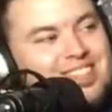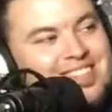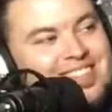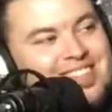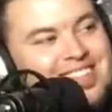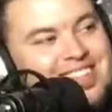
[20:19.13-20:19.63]

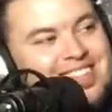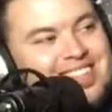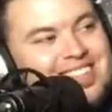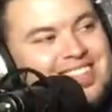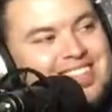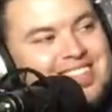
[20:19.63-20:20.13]

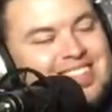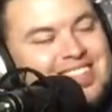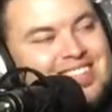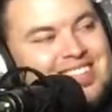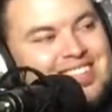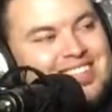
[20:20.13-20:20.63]

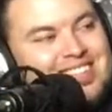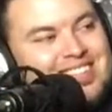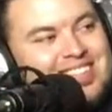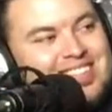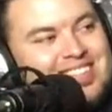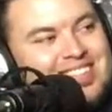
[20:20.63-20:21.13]

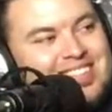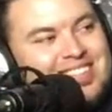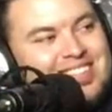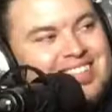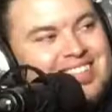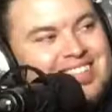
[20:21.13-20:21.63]

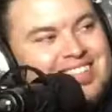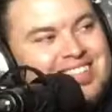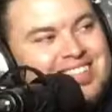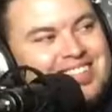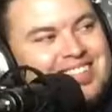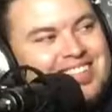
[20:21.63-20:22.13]

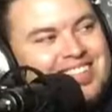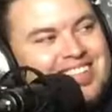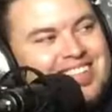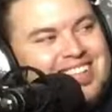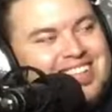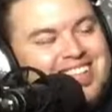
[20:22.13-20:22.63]

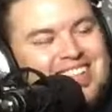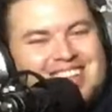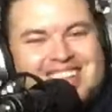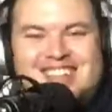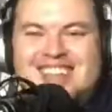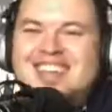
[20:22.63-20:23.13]

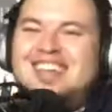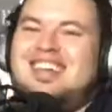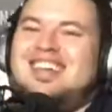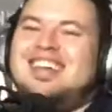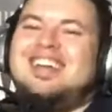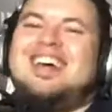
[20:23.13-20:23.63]

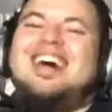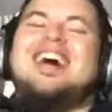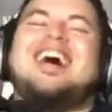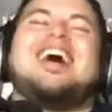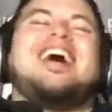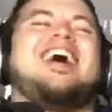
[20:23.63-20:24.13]

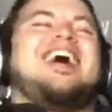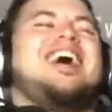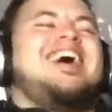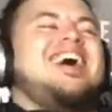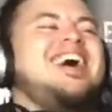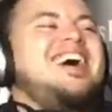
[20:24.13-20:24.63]

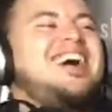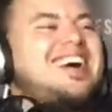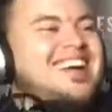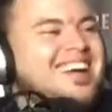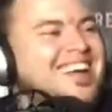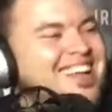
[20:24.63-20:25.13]

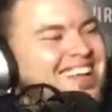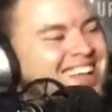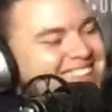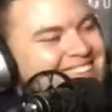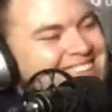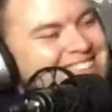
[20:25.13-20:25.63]

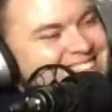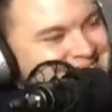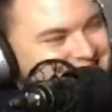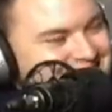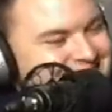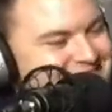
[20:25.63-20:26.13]

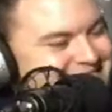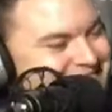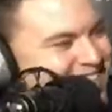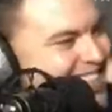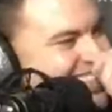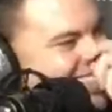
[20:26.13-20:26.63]

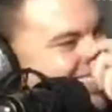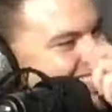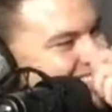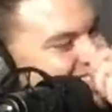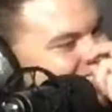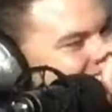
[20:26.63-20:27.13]
The person shown says nothing.